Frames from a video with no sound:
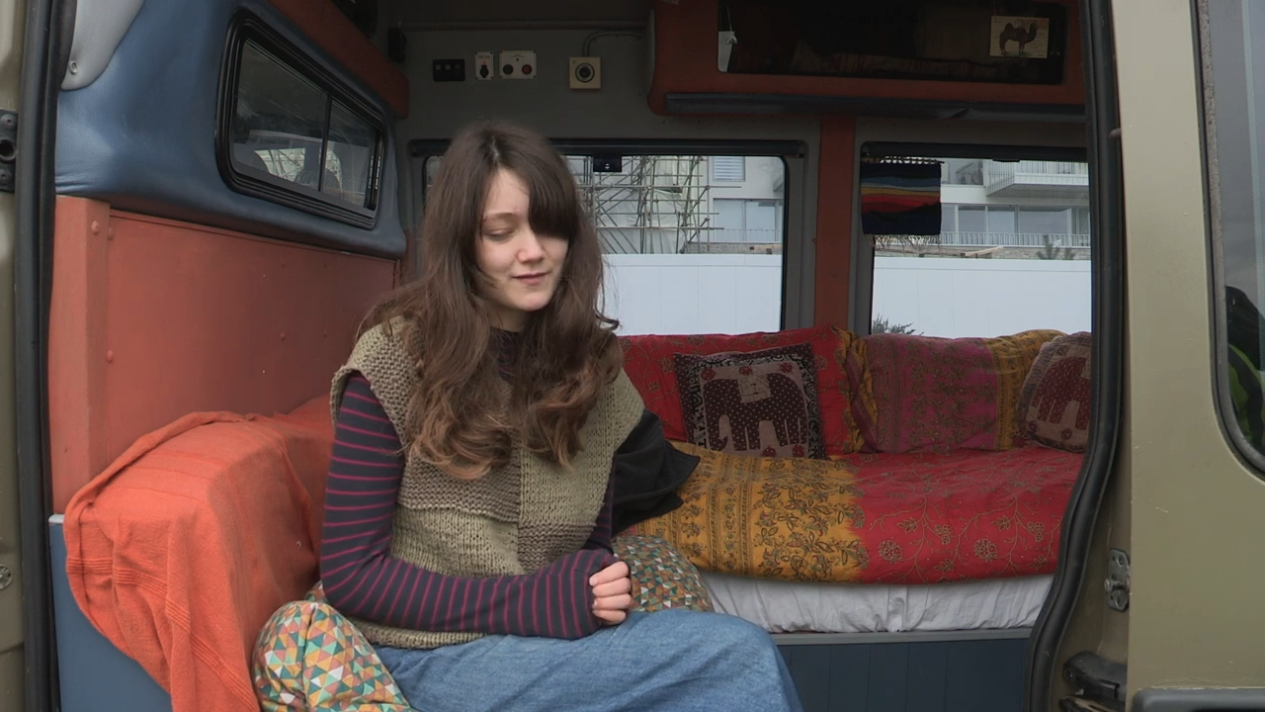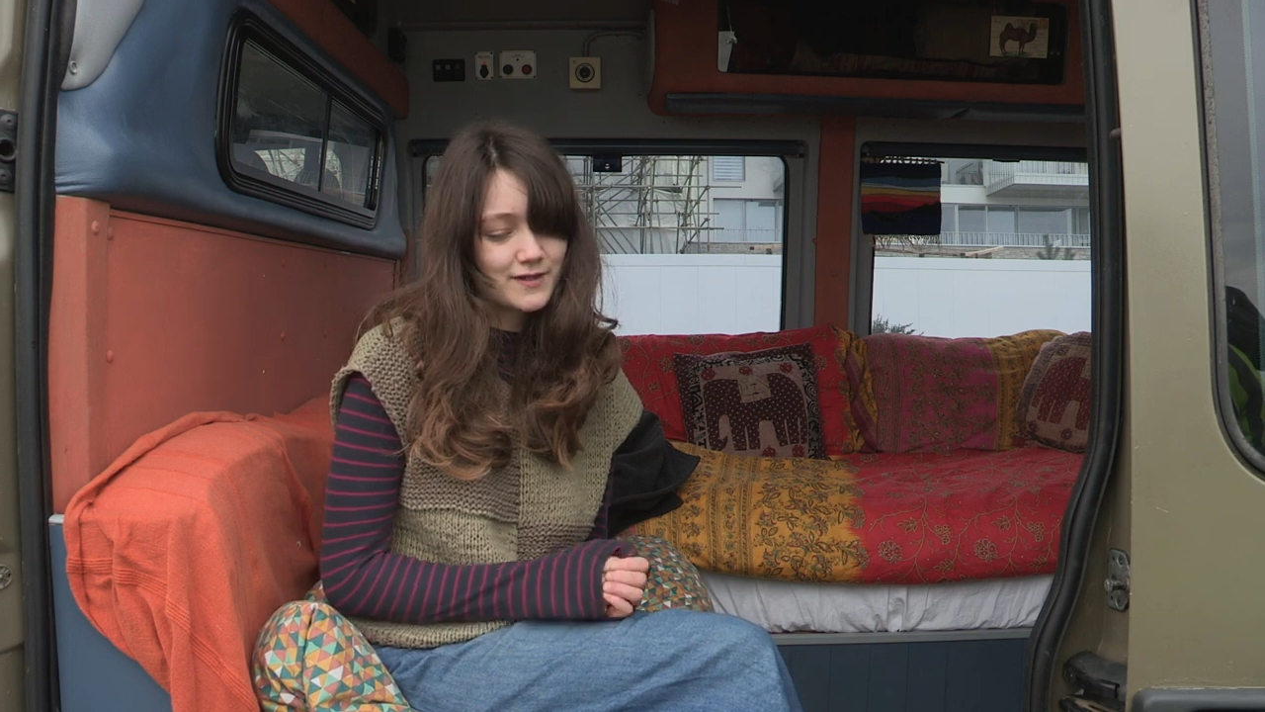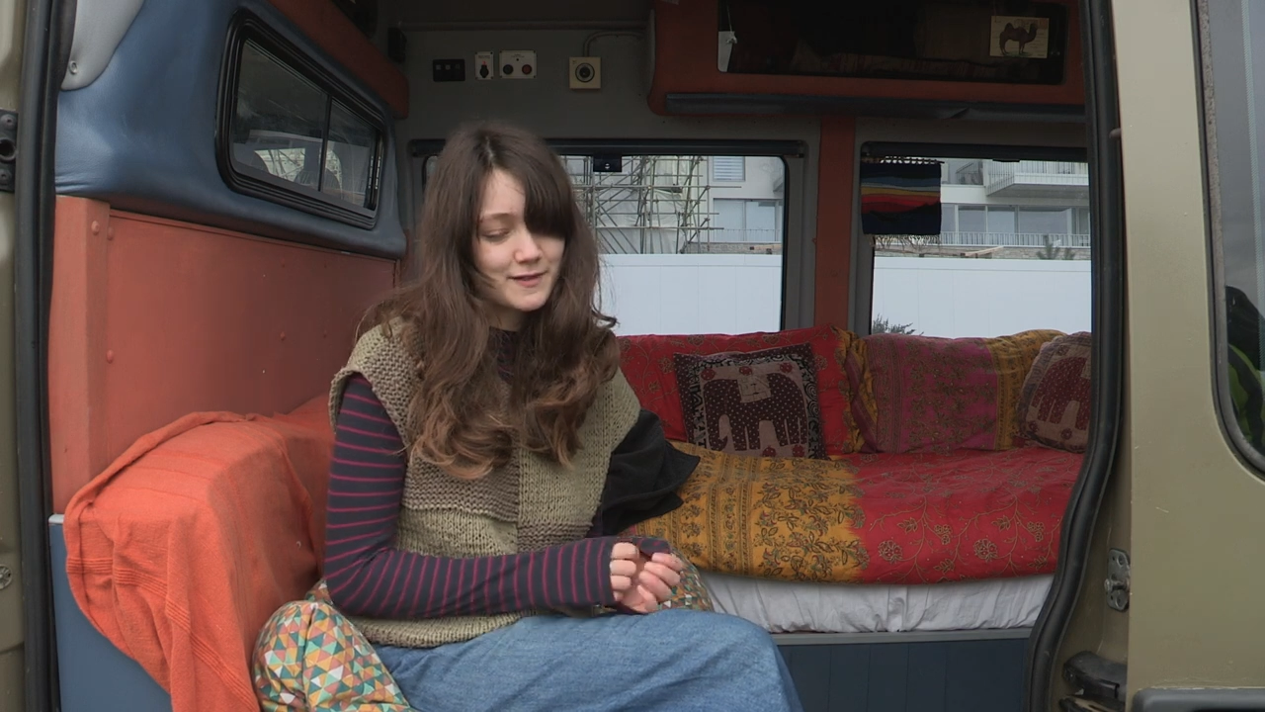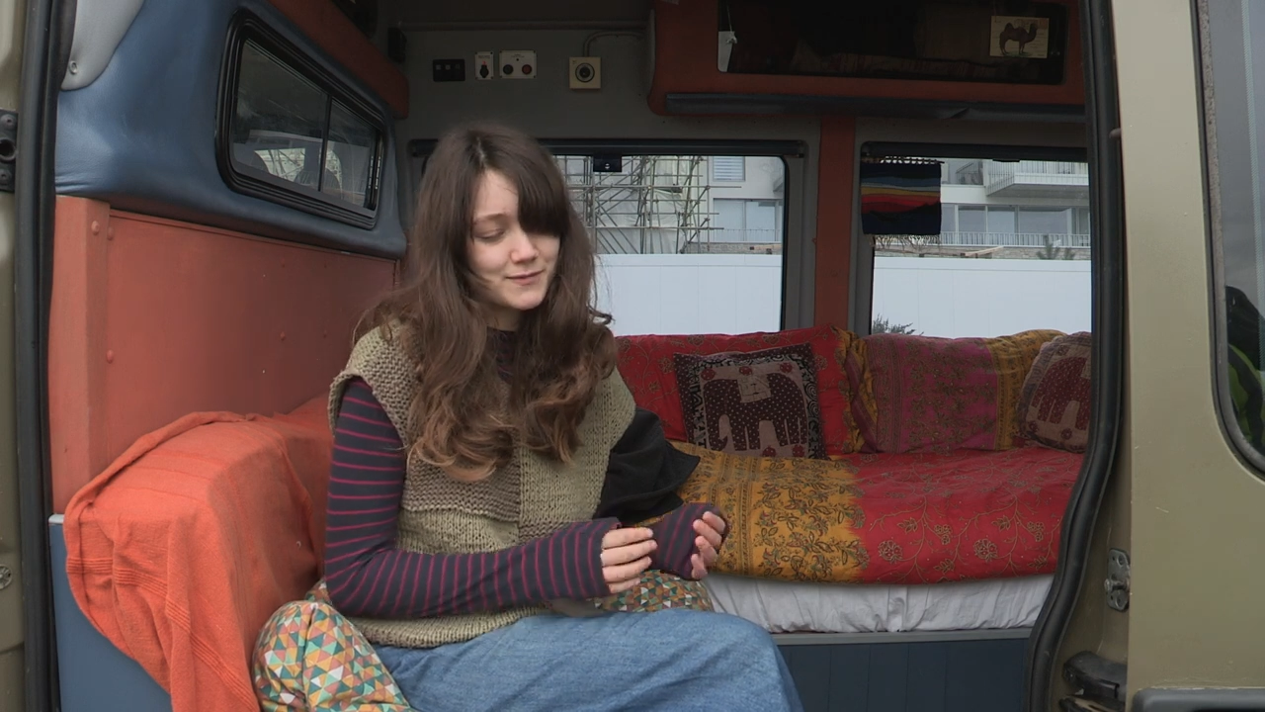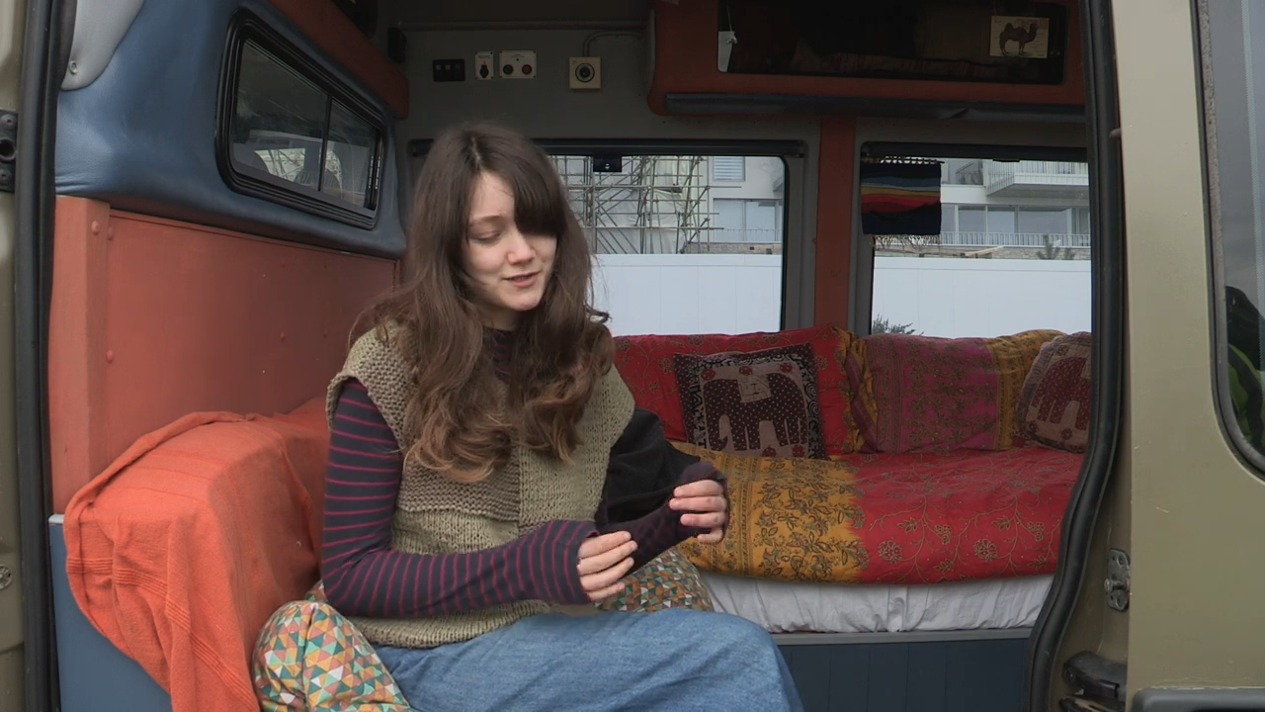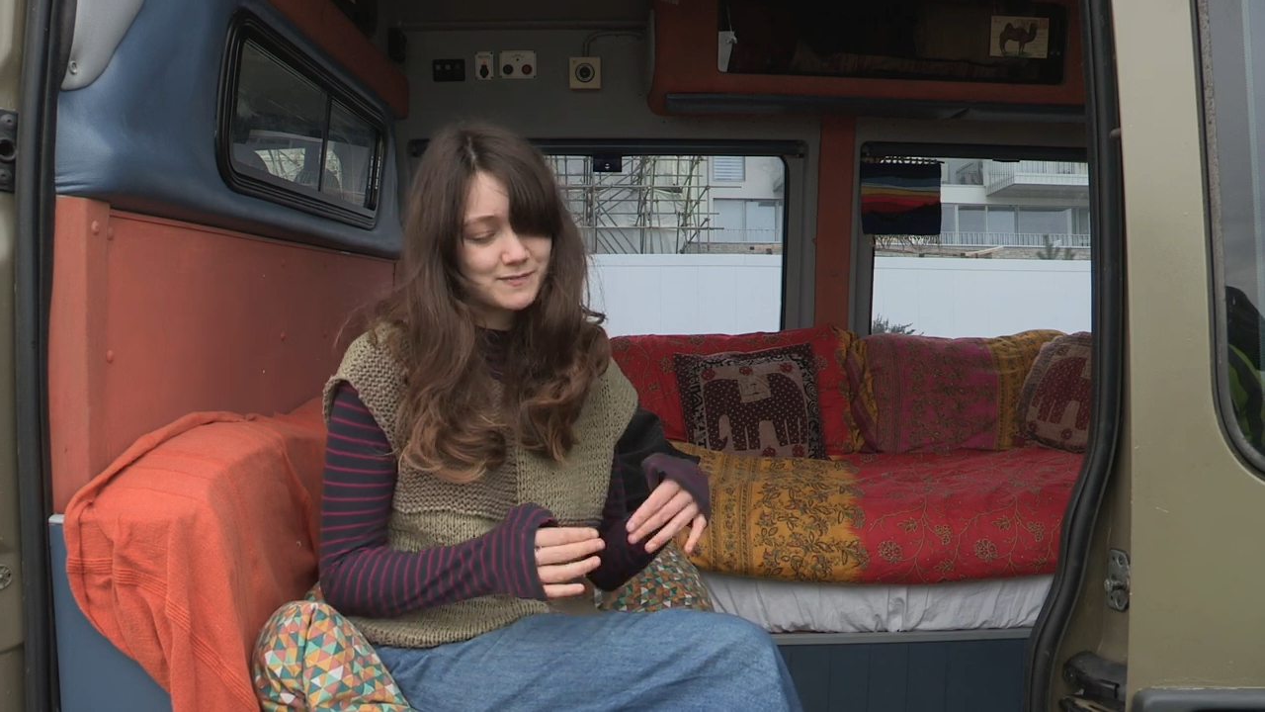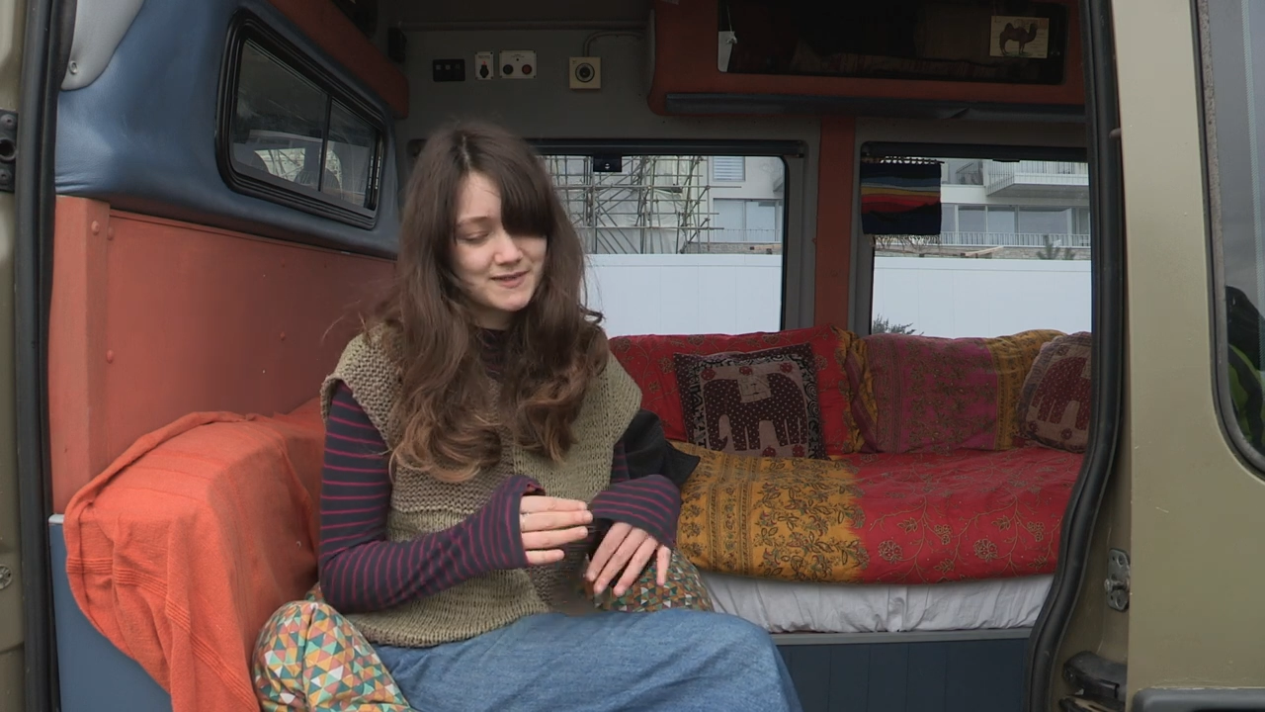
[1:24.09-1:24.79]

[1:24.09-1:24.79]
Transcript: really pushed